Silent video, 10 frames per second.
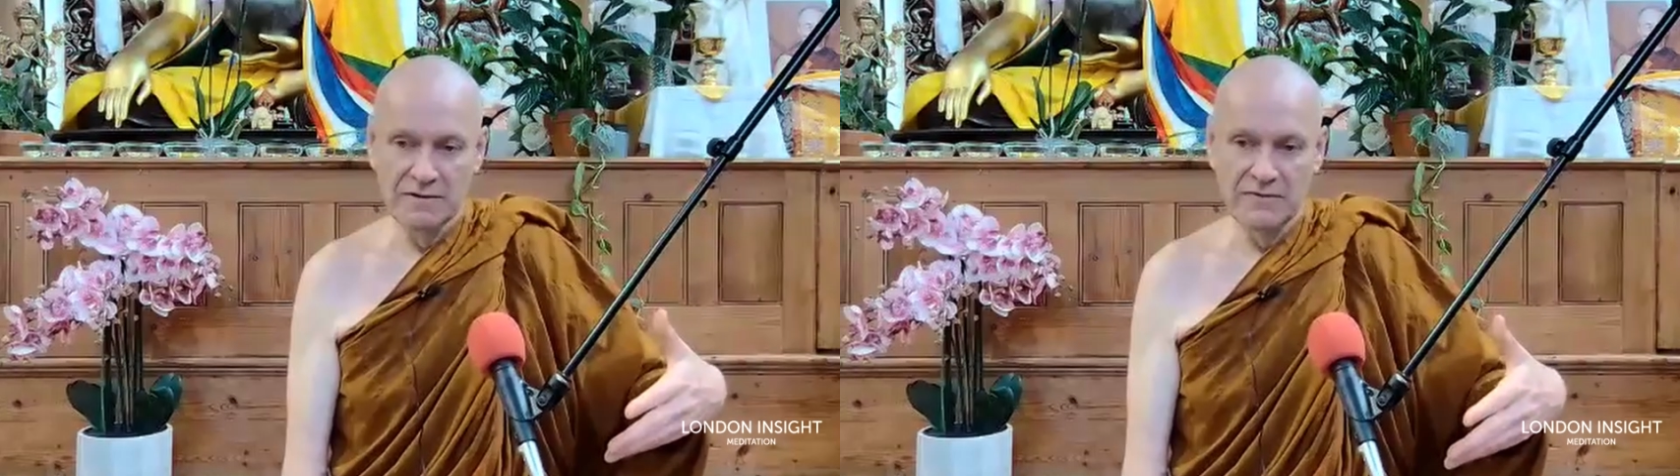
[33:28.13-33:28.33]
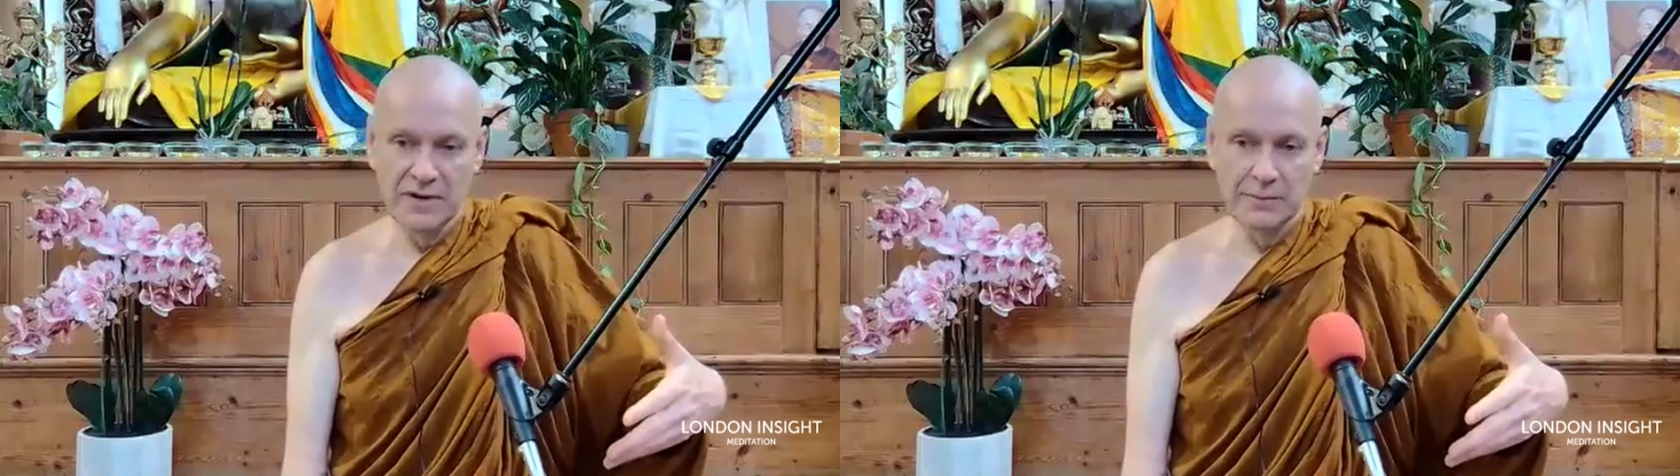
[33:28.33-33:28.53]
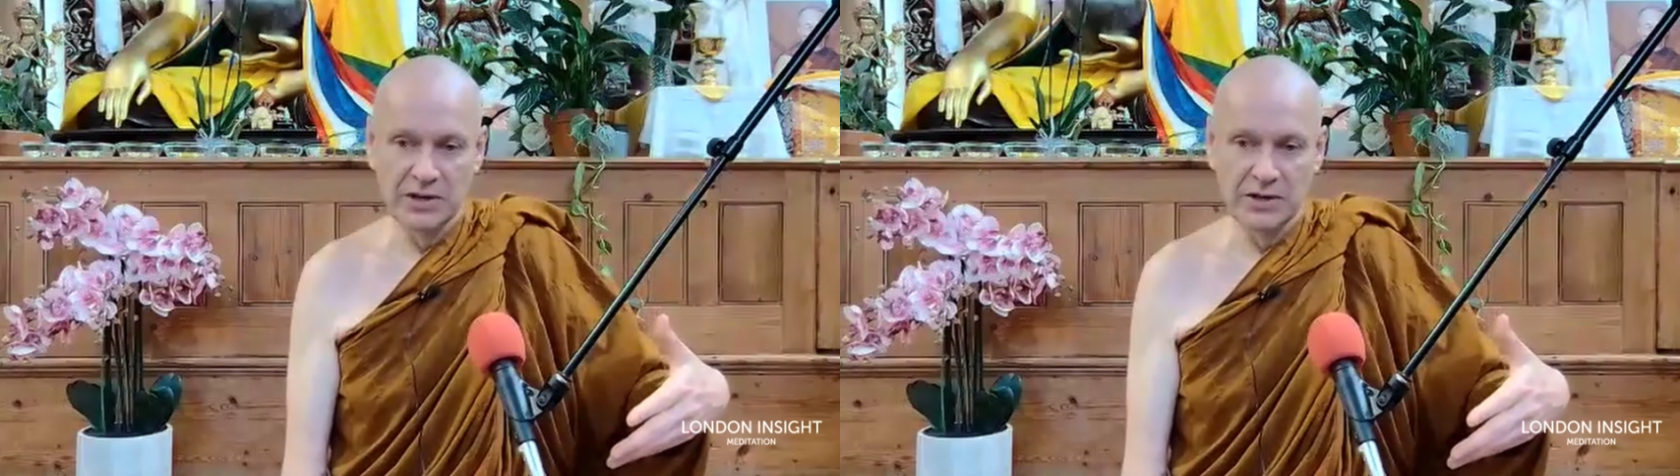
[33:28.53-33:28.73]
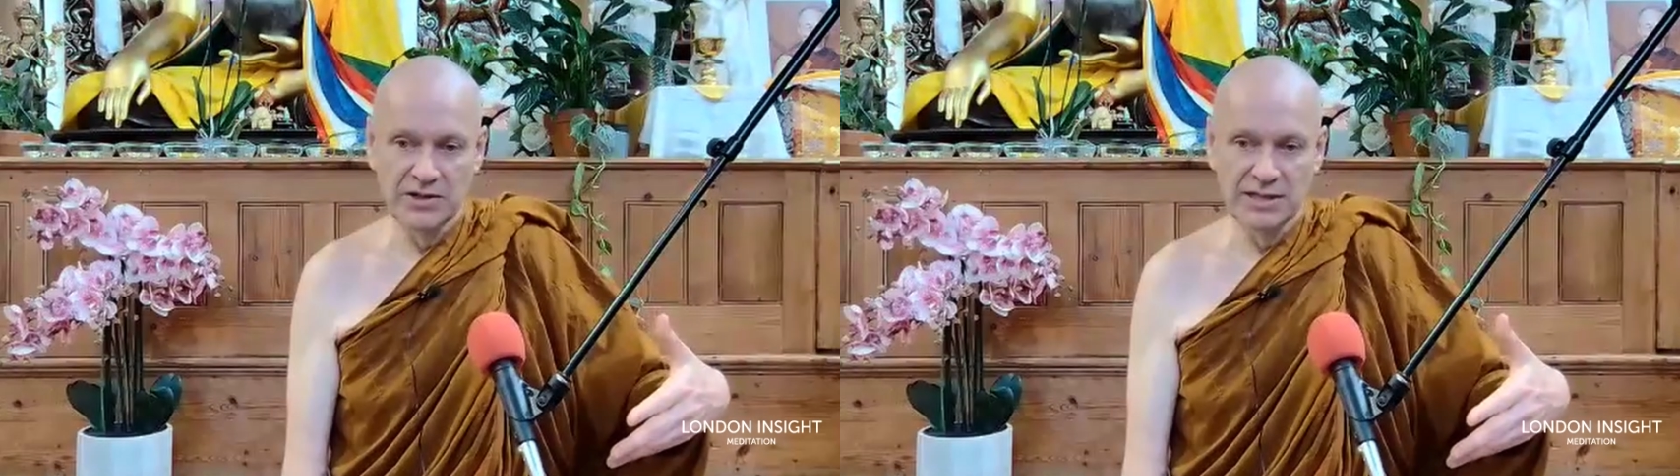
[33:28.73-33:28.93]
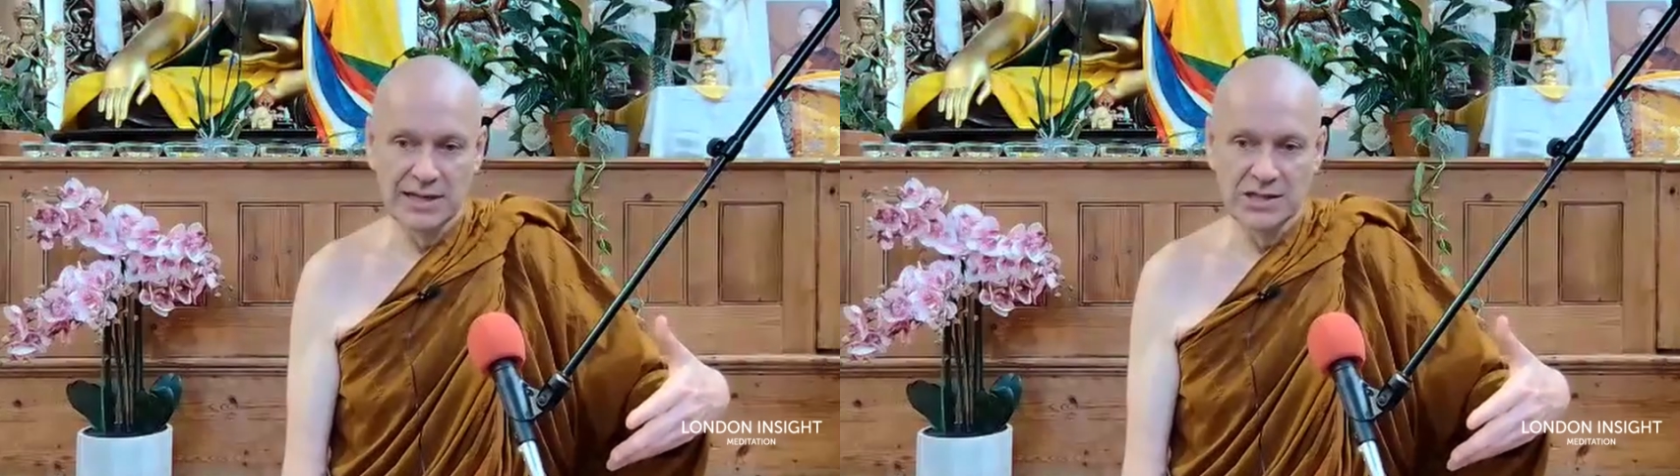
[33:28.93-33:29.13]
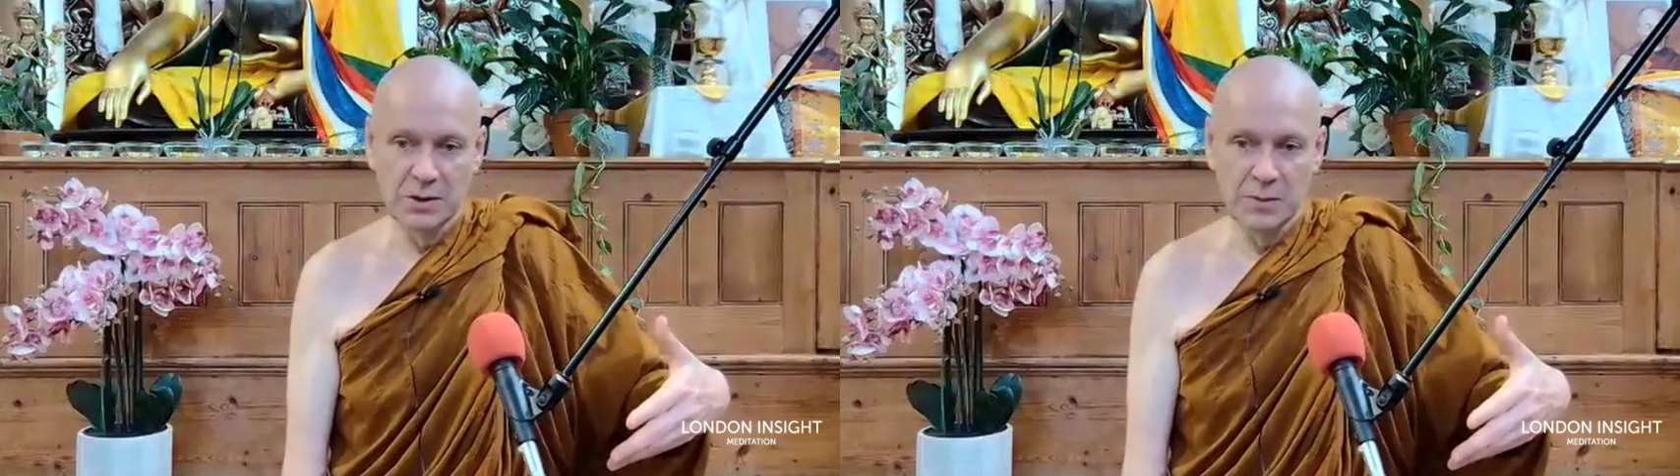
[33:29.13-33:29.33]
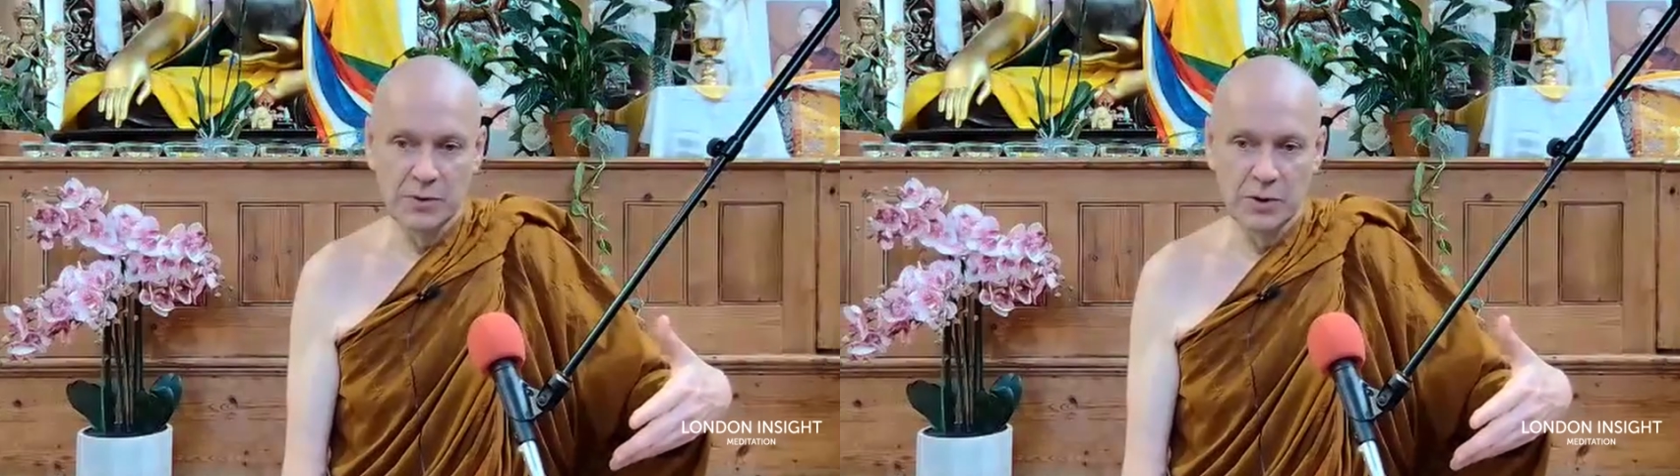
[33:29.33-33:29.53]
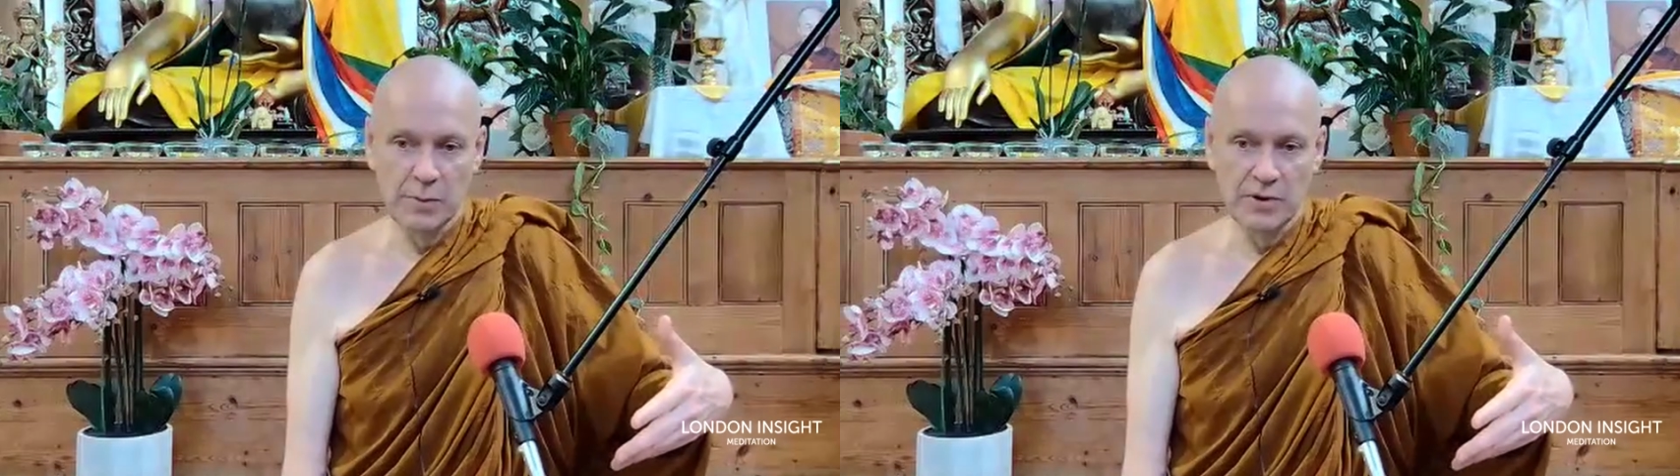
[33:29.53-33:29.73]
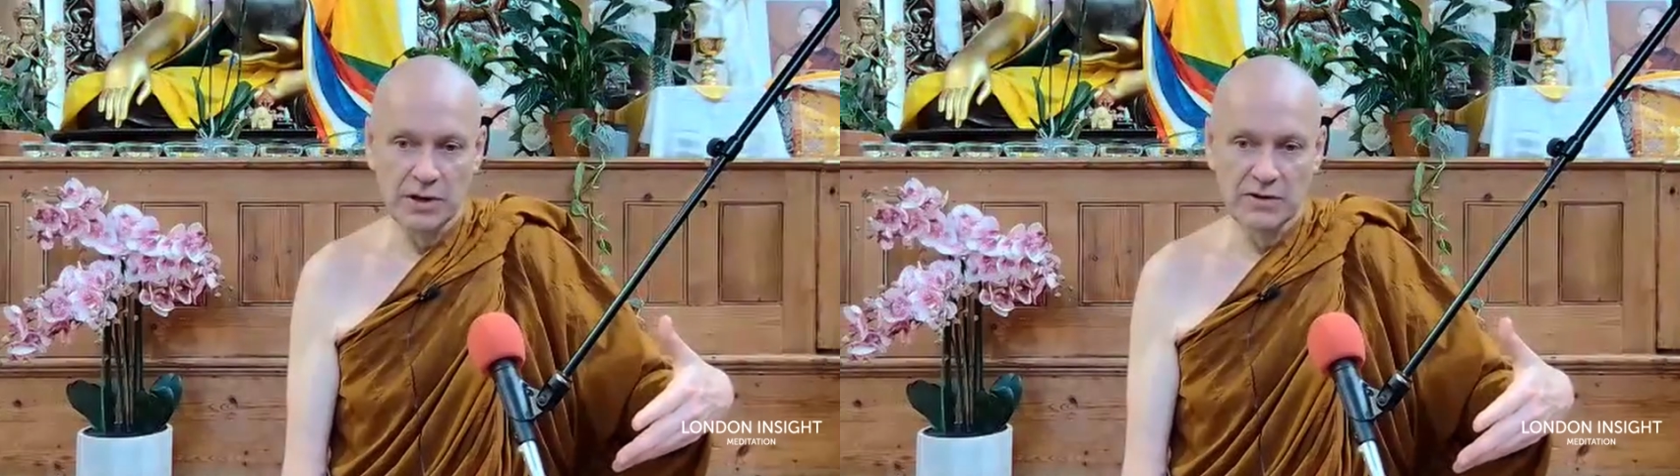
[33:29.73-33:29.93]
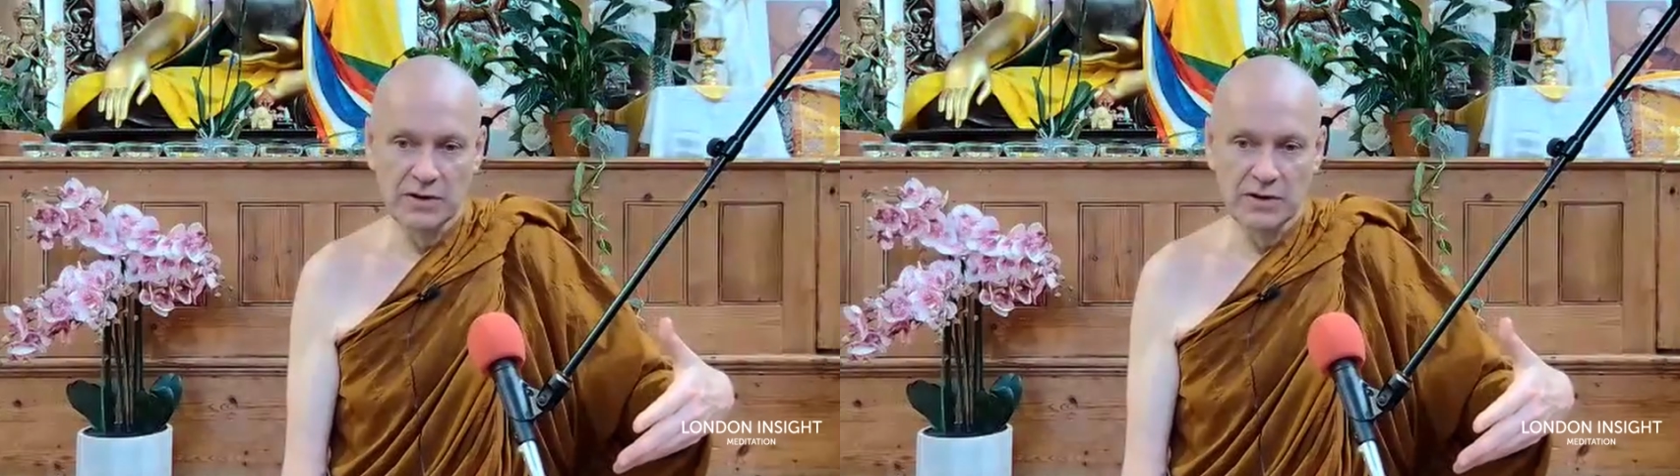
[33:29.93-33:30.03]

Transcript: everything because it is so impermanent